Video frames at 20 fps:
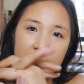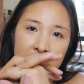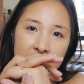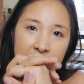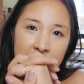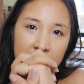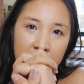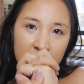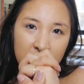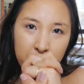
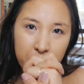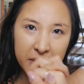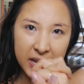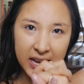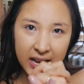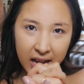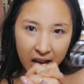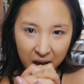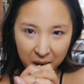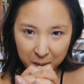And it
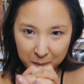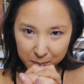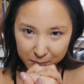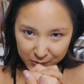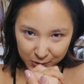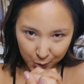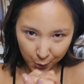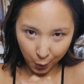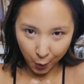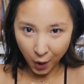
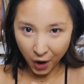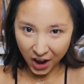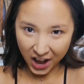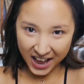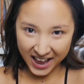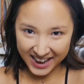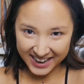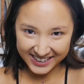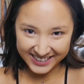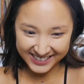becomes
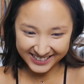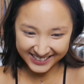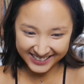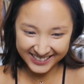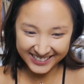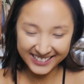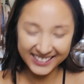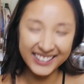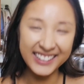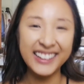one.
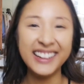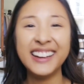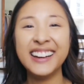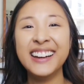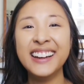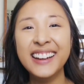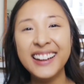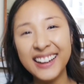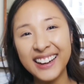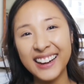
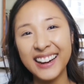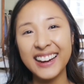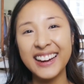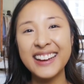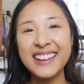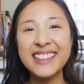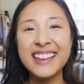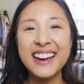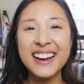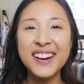
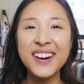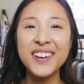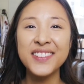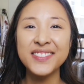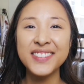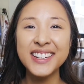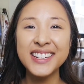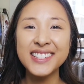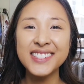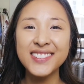Okay, that
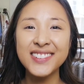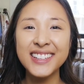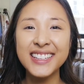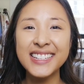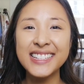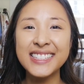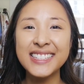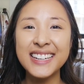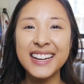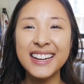coffee is
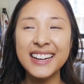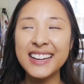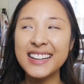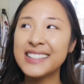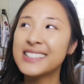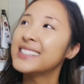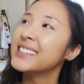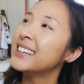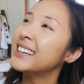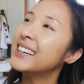really
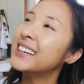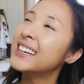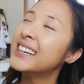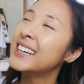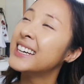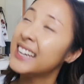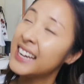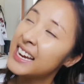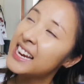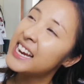starting to
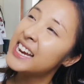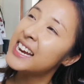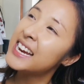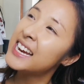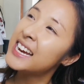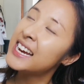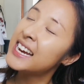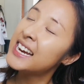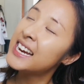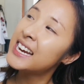
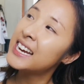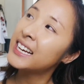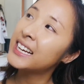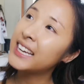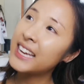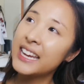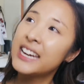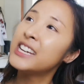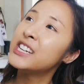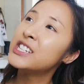
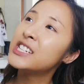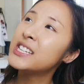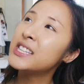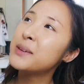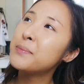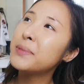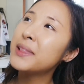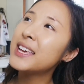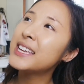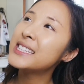get into
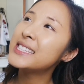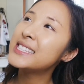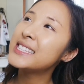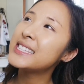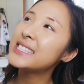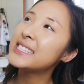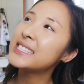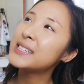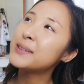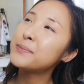the blood
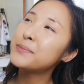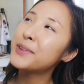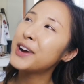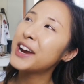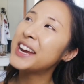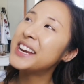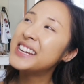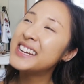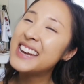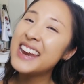system
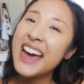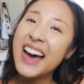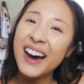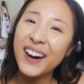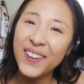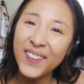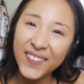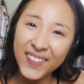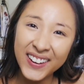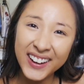right
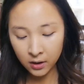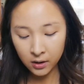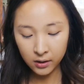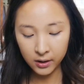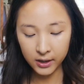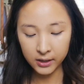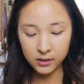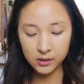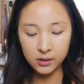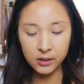now.
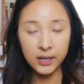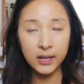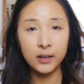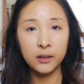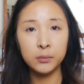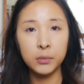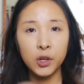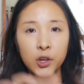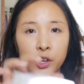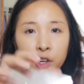Alright, so
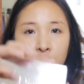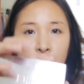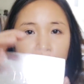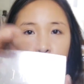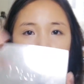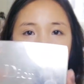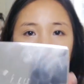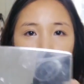now I'm going to